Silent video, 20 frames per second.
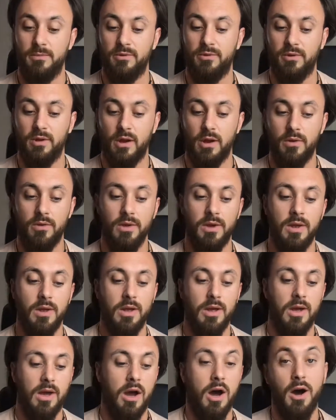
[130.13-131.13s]
So
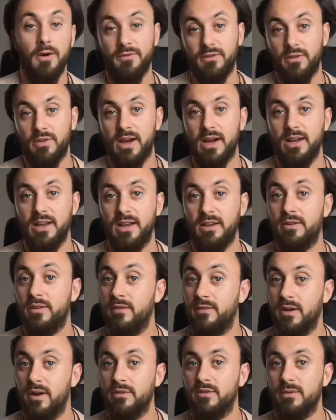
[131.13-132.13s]
after that, it's the
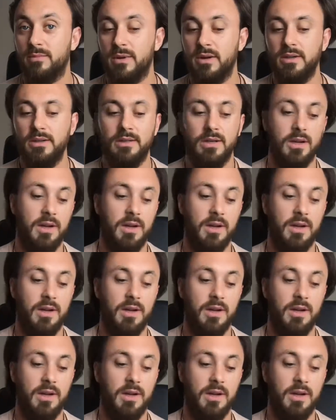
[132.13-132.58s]
vertebra.